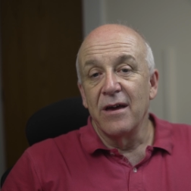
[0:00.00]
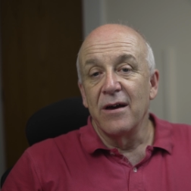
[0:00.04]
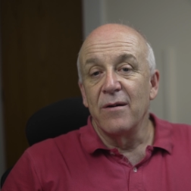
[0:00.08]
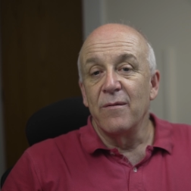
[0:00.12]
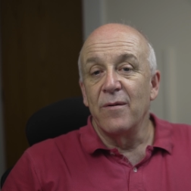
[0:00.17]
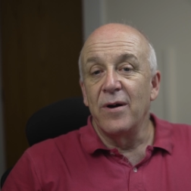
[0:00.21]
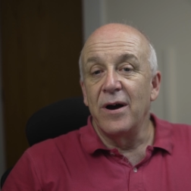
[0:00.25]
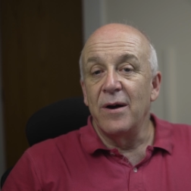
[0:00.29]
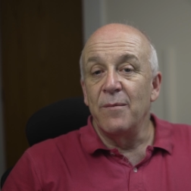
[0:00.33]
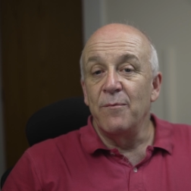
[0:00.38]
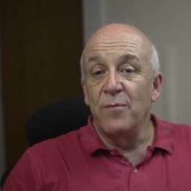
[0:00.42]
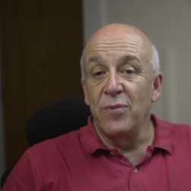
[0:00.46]

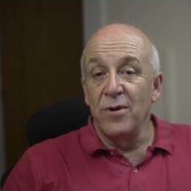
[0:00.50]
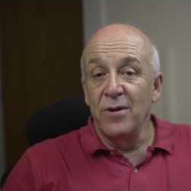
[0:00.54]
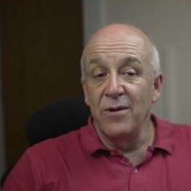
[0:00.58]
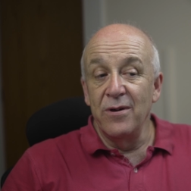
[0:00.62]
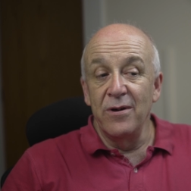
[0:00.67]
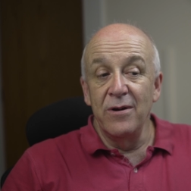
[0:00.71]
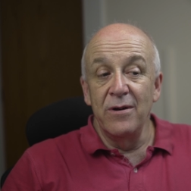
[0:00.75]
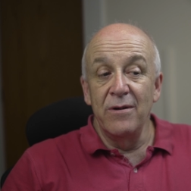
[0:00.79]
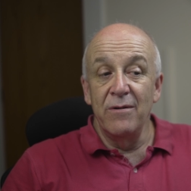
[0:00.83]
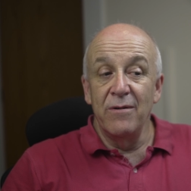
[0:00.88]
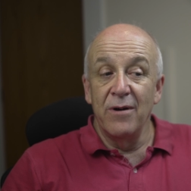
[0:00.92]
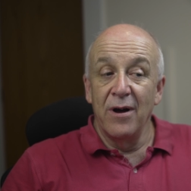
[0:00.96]
where
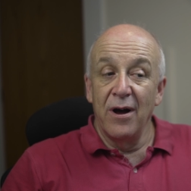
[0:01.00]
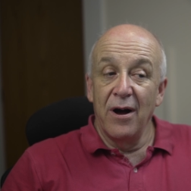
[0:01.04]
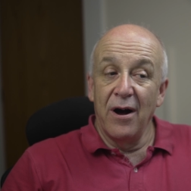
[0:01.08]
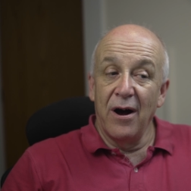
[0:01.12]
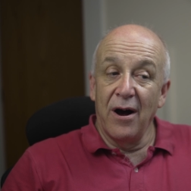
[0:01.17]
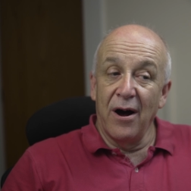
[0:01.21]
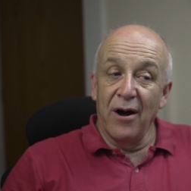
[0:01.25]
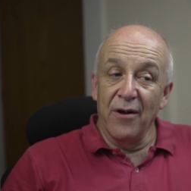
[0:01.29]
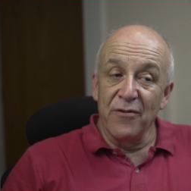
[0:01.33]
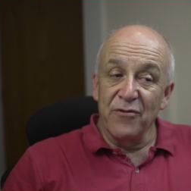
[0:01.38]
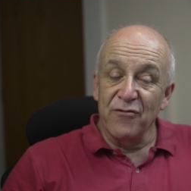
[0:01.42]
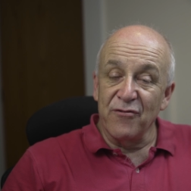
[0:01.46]
blue
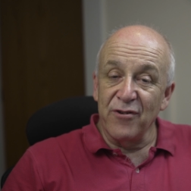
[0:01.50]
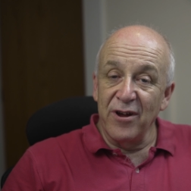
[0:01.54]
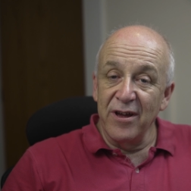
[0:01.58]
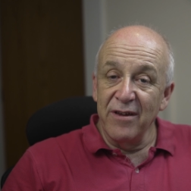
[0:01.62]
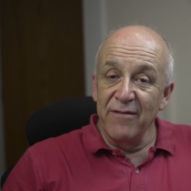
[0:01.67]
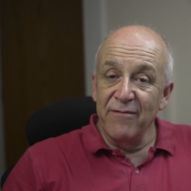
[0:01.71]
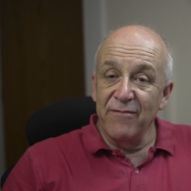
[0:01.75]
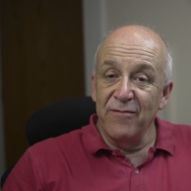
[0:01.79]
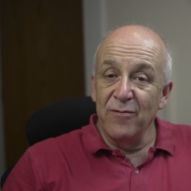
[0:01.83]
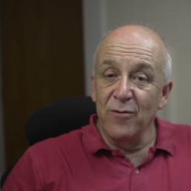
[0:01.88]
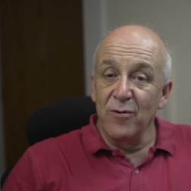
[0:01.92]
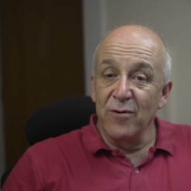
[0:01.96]
are
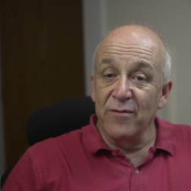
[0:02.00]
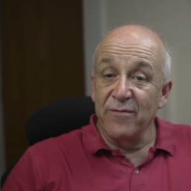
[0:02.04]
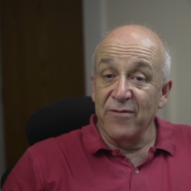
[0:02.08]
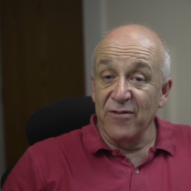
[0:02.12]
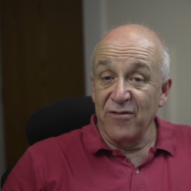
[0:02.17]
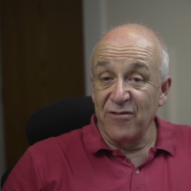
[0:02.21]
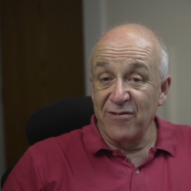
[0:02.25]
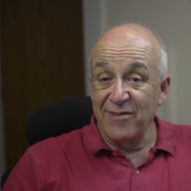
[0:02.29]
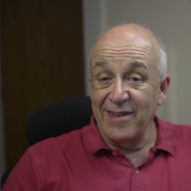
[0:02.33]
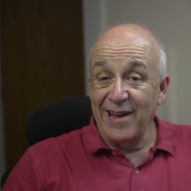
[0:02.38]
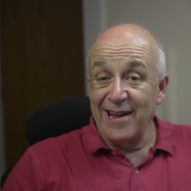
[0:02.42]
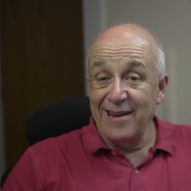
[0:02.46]
straightforward for
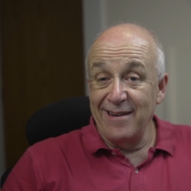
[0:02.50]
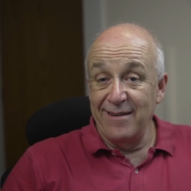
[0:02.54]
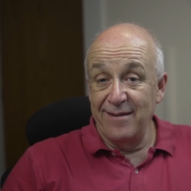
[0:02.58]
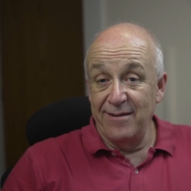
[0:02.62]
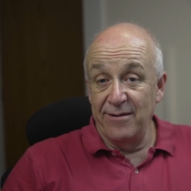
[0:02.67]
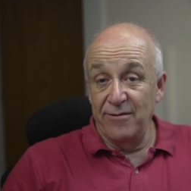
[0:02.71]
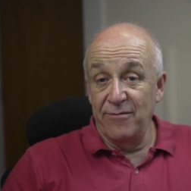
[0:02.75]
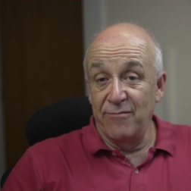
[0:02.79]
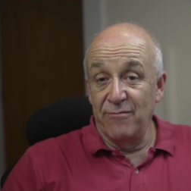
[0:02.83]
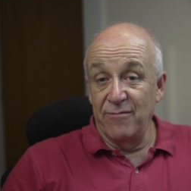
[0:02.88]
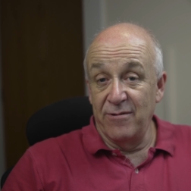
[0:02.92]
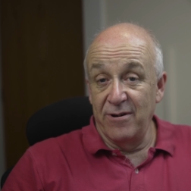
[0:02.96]

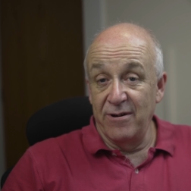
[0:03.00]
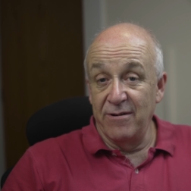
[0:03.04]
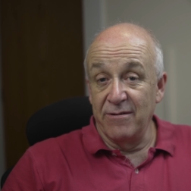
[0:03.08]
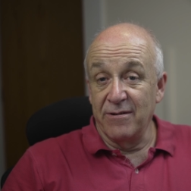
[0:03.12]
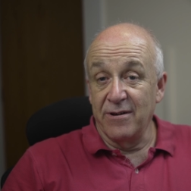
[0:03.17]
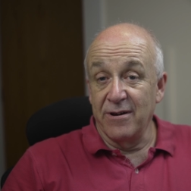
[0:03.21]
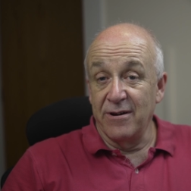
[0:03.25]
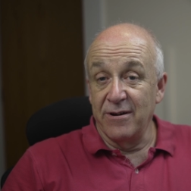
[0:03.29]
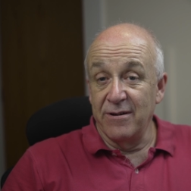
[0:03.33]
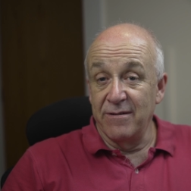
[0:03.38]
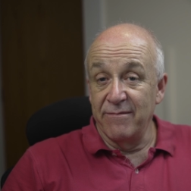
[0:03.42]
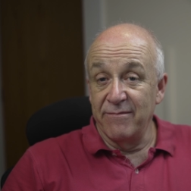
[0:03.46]
standard road
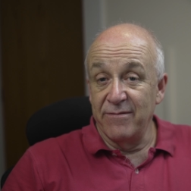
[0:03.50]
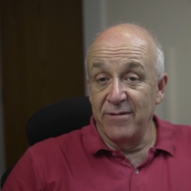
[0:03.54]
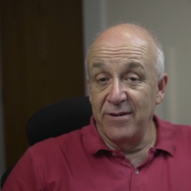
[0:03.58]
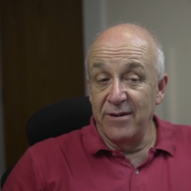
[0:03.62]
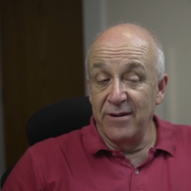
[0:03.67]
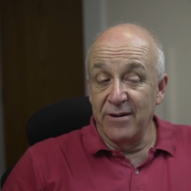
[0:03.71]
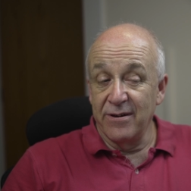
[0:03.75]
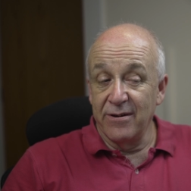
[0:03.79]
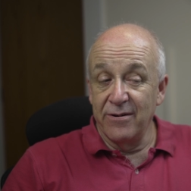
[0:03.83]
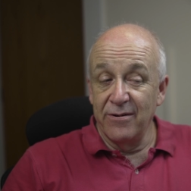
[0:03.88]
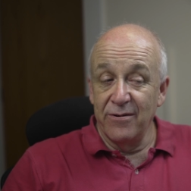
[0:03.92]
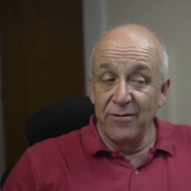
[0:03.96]
going
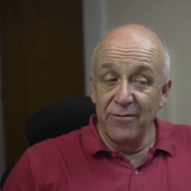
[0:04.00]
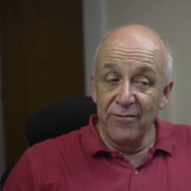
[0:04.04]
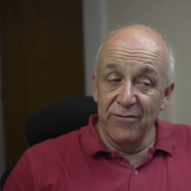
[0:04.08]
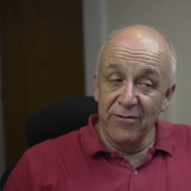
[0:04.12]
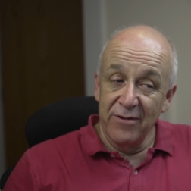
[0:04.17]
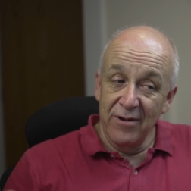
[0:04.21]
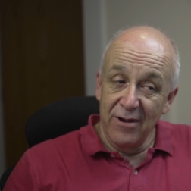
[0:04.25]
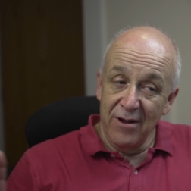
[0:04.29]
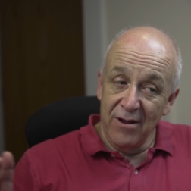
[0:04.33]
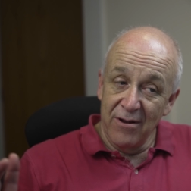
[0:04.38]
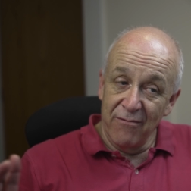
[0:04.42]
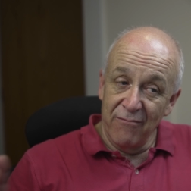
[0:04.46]
vehicles,
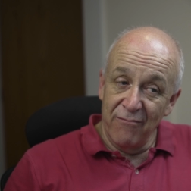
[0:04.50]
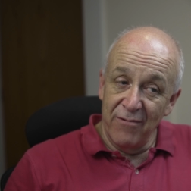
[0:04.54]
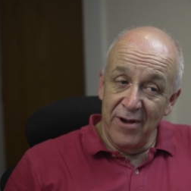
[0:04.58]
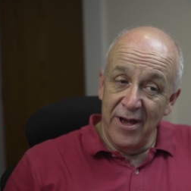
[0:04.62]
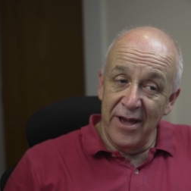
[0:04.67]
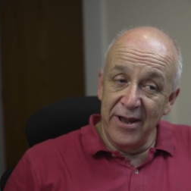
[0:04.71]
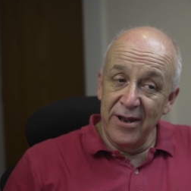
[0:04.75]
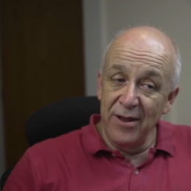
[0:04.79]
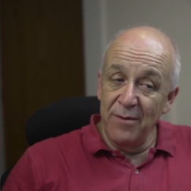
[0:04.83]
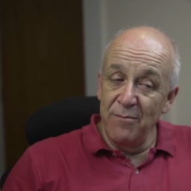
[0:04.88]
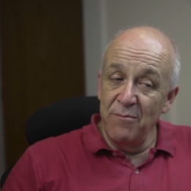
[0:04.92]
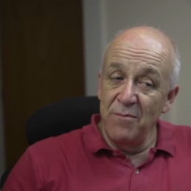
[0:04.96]

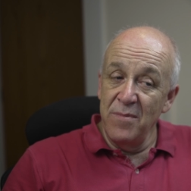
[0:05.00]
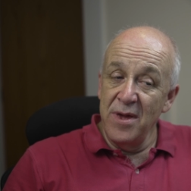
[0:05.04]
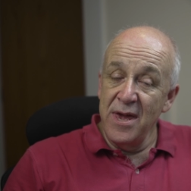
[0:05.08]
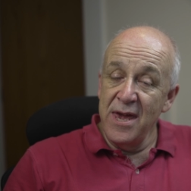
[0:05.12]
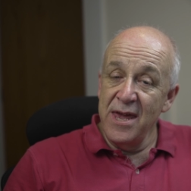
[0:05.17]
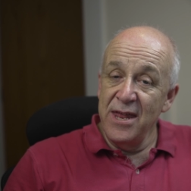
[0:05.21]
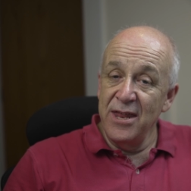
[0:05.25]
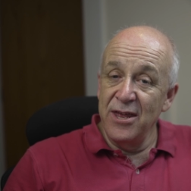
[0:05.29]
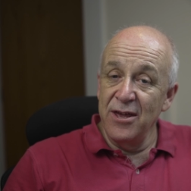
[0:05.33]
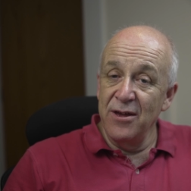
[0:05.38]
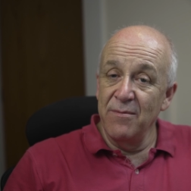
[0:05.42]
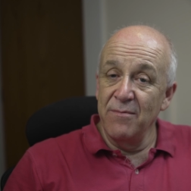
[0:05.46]
red are
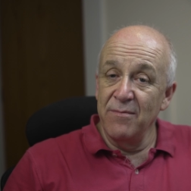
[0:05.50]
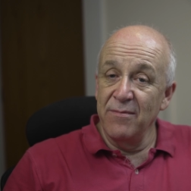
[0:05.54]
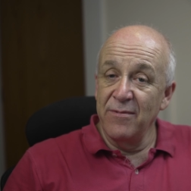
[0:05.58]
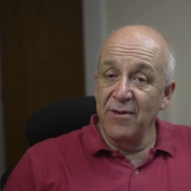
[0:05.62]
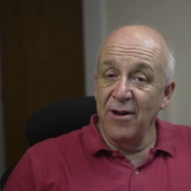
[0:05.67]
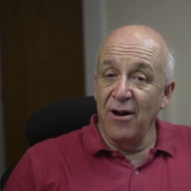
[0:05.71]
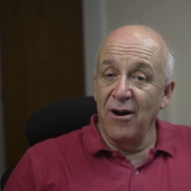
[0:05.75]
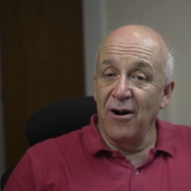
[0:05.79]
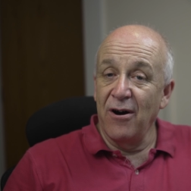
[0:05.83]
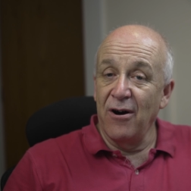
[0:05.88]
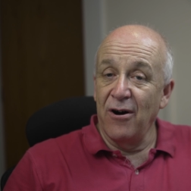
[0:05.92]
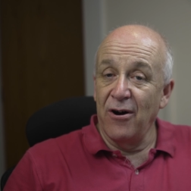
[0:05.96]
medium
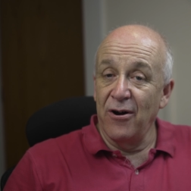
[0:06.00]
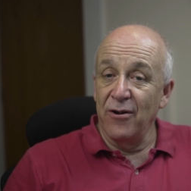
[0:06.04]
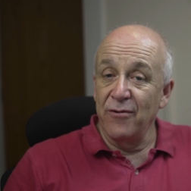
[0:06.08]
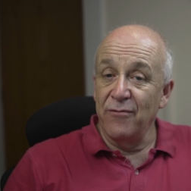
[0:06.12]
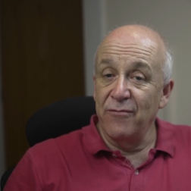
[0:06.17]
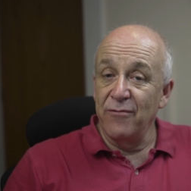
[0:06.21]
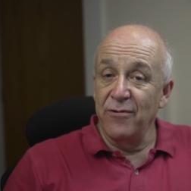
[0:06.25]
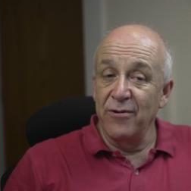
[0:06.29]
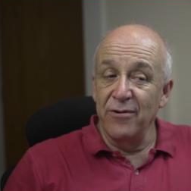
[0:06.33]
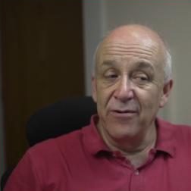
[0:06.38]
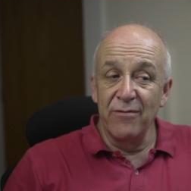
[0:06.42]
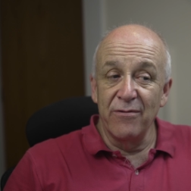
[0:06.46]
to hard
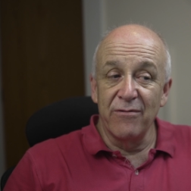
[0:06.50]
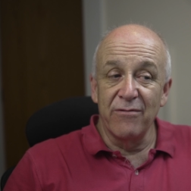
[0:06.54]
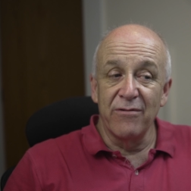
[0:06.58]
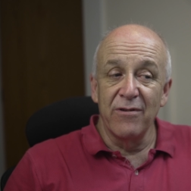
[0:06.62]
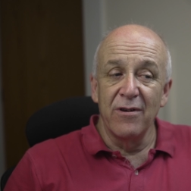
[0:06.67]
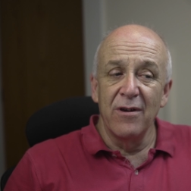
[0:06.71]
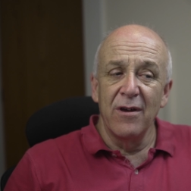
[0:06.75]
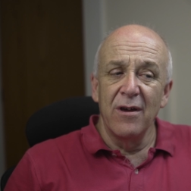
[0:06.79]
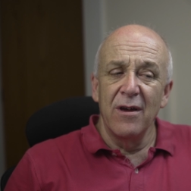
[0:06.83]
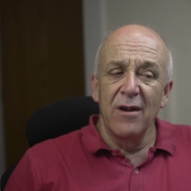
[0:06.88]
routes,